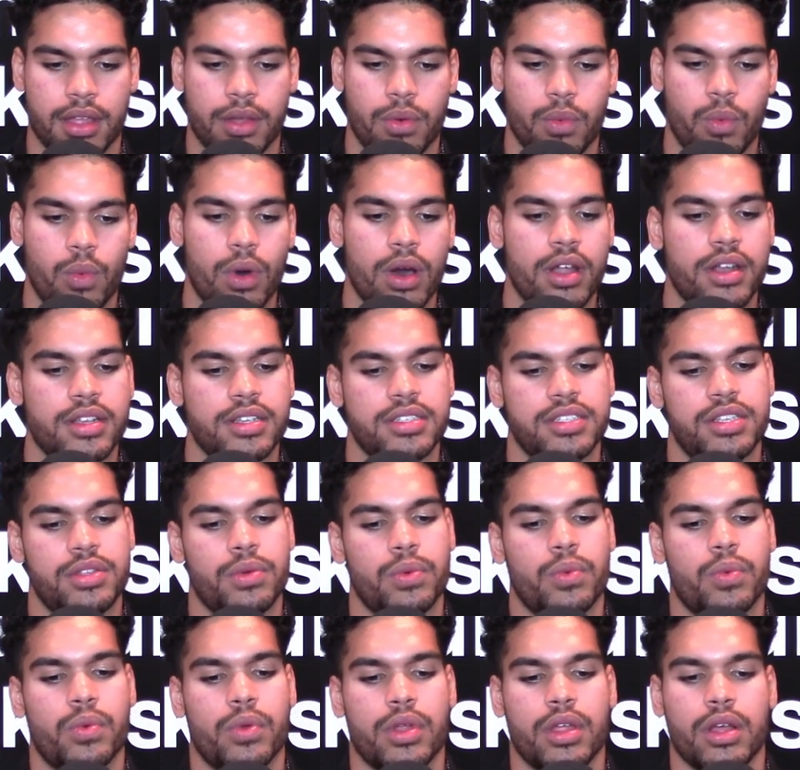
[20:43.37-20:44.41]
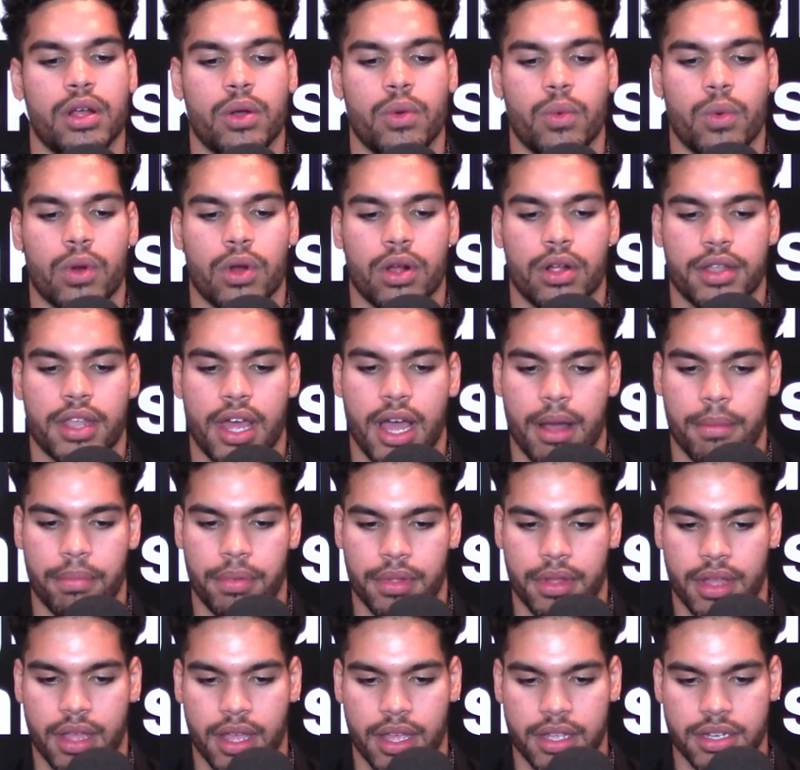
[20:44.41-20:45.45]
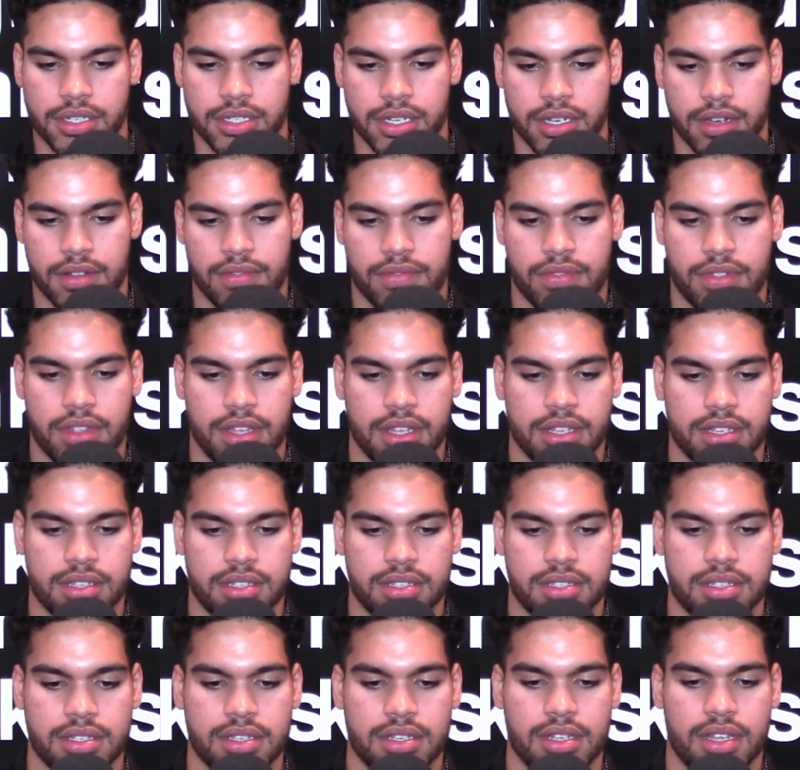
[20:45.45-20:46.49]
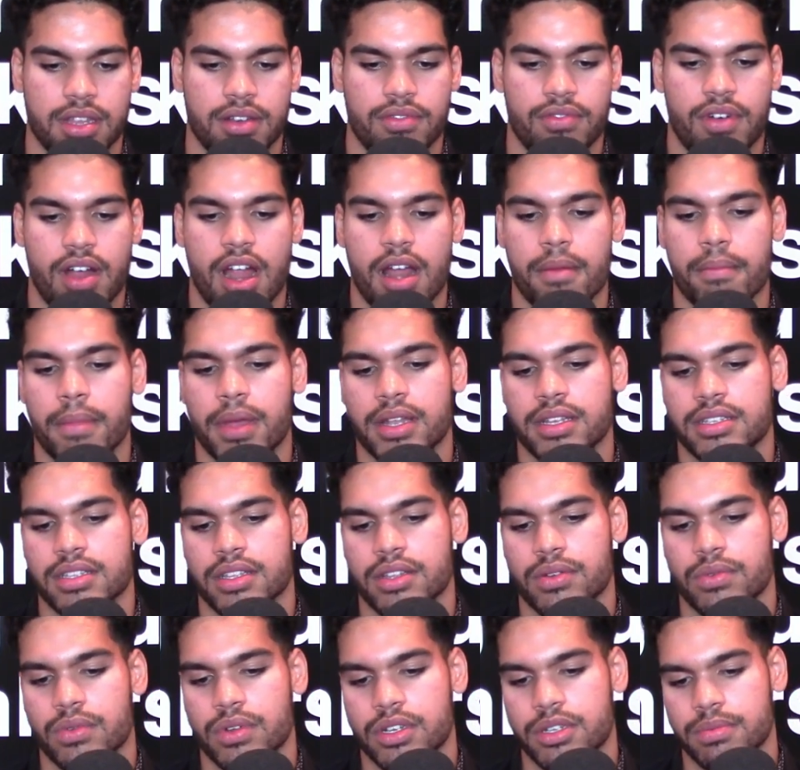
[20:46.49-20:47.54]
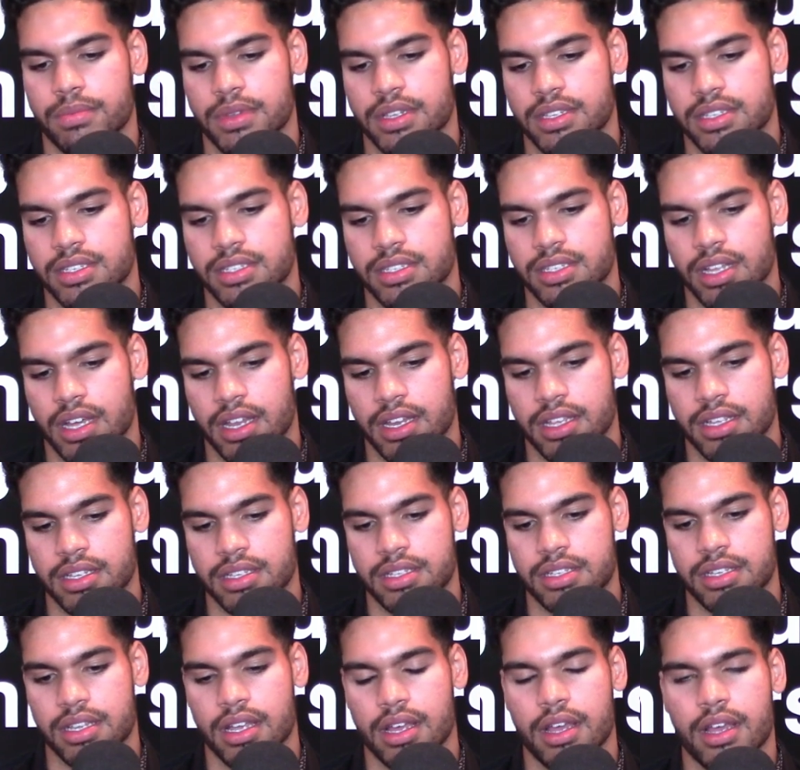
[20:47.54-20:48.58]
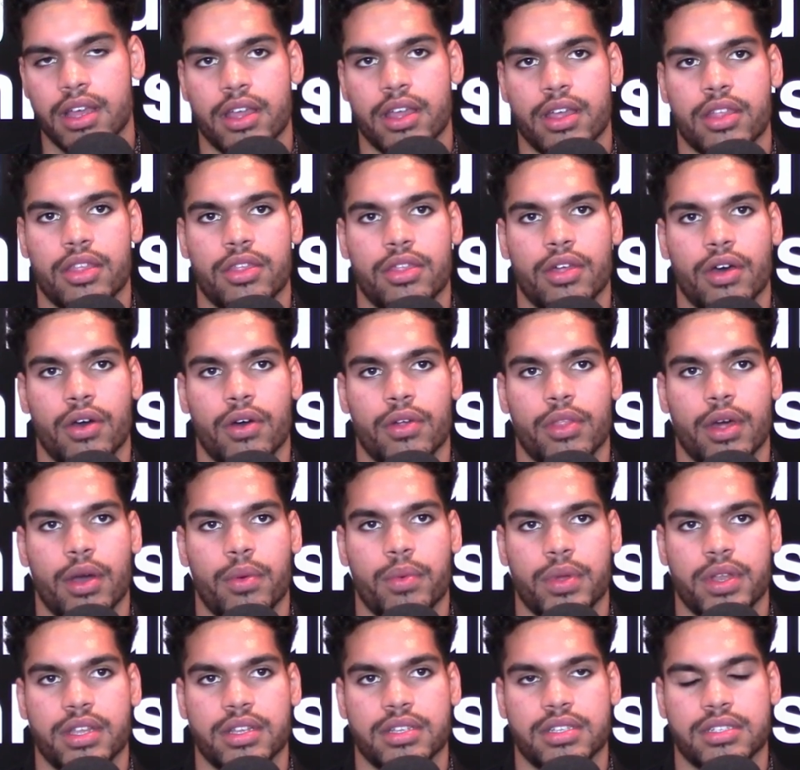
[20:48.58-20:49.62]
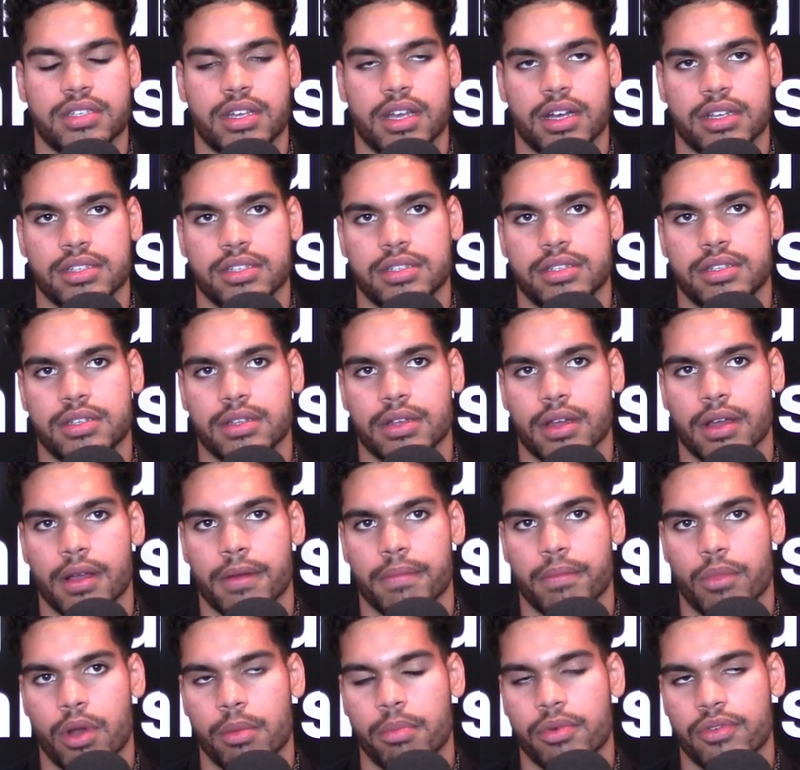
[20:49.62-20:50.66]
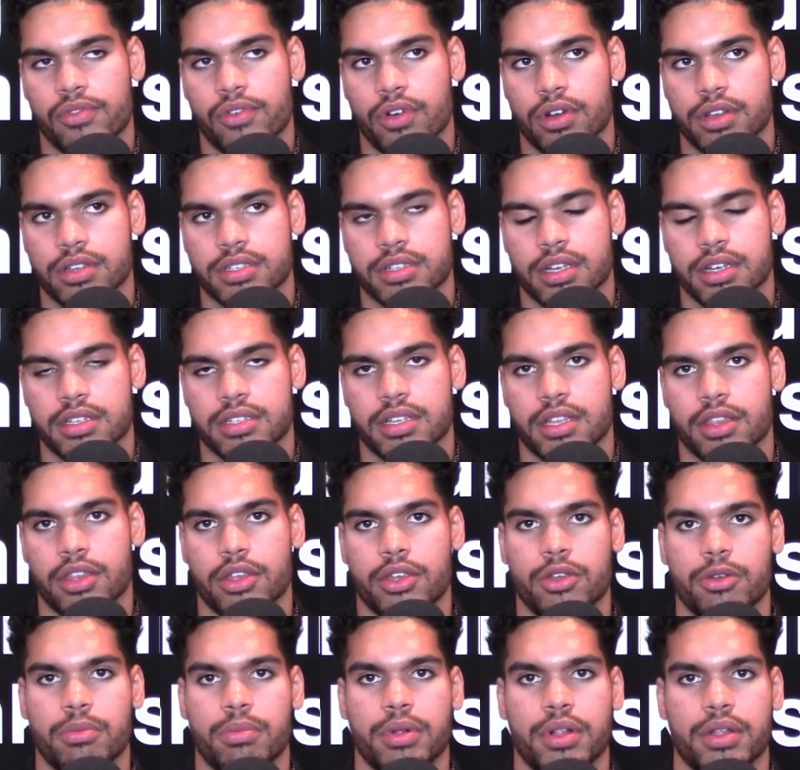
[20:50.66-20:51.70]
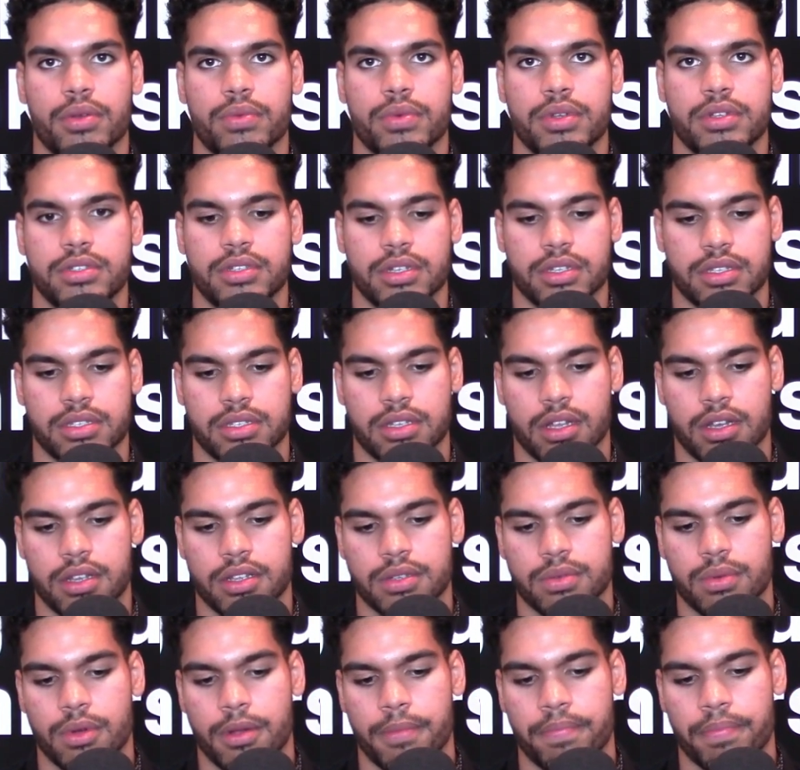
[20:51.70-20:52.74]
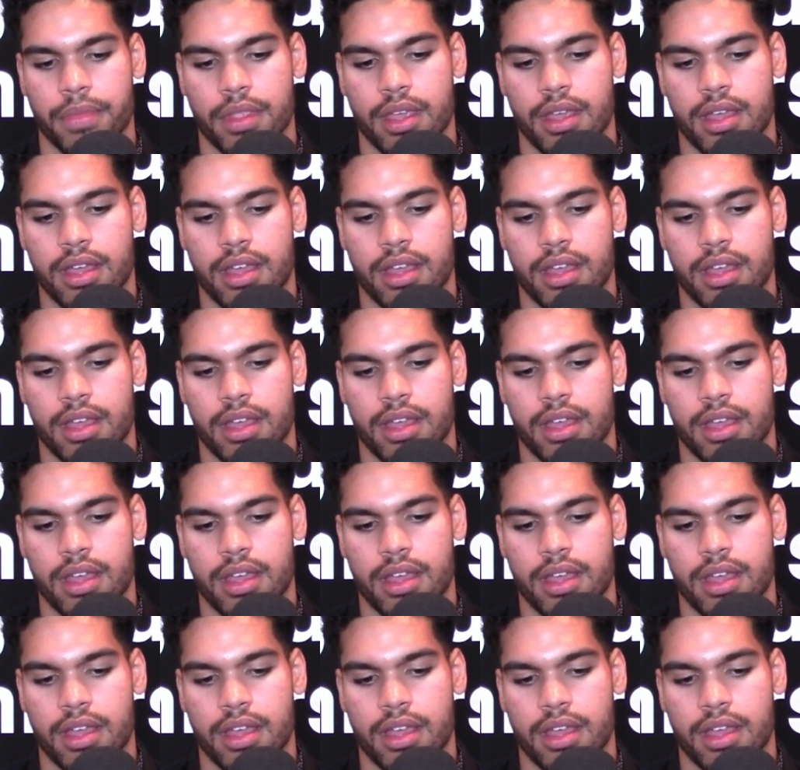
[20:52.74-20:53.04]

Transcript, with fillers: what is the real world application of these environmental enrichment studies, though, that we discussed um, right before discussing the Hubel and Wiesel studies? Well,